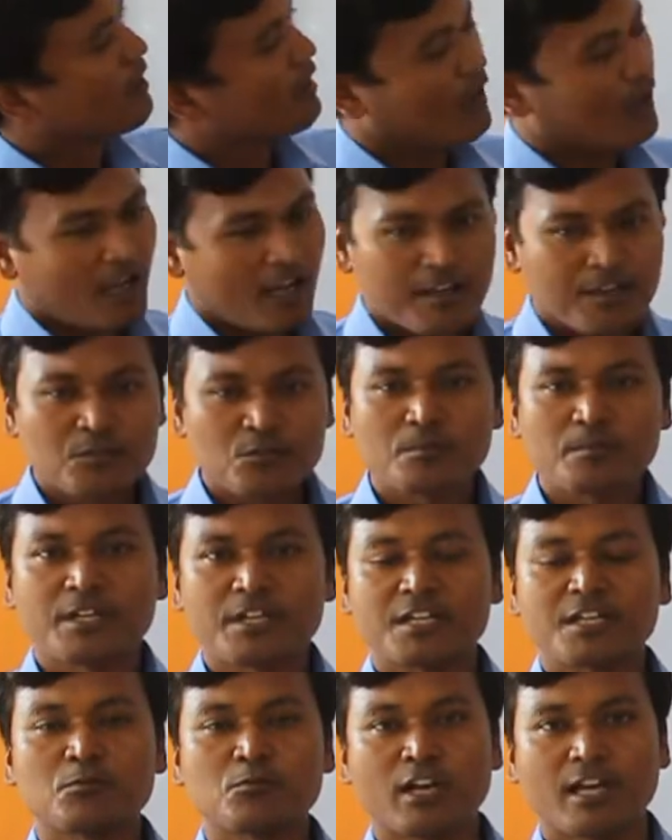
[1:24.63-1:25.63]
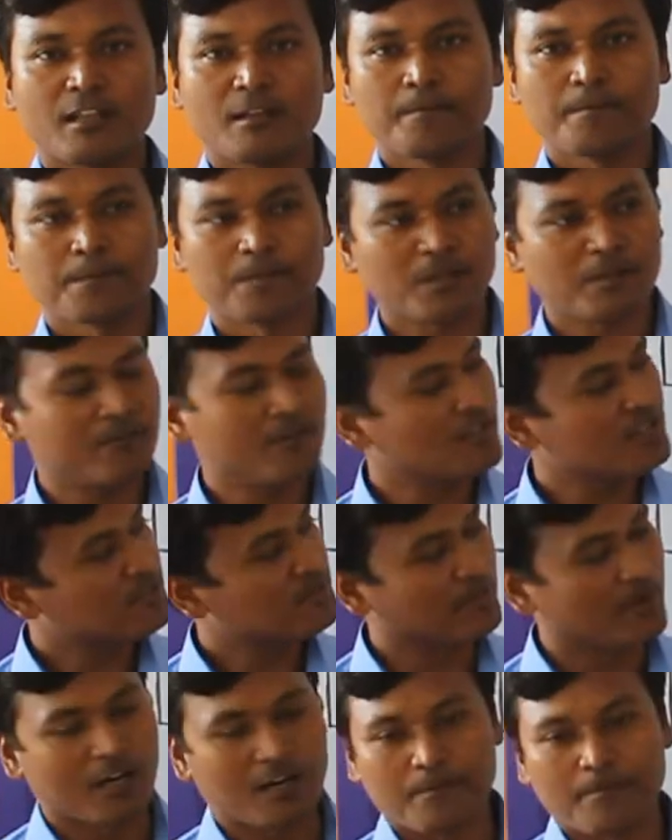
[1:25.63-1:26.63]
I know very well the
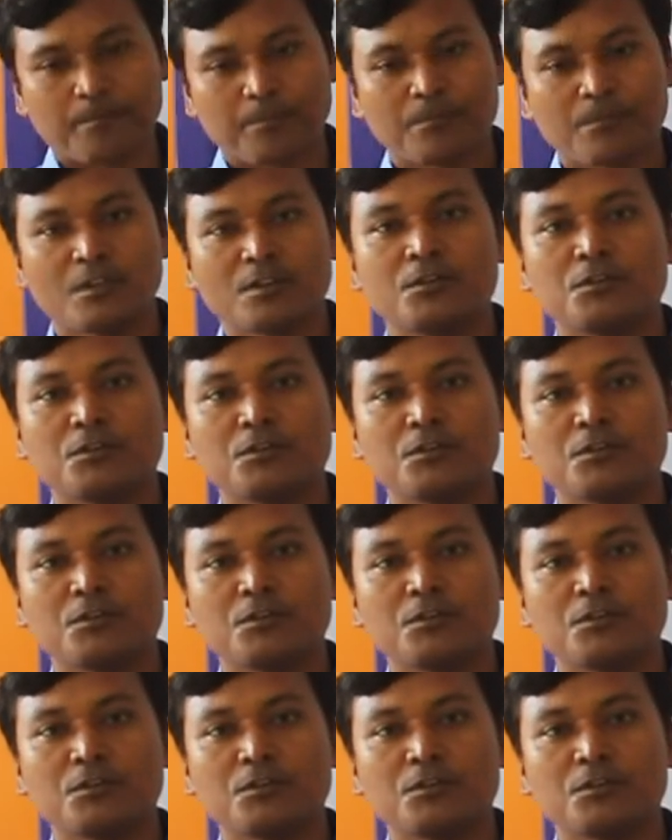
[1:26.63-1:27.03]
first part.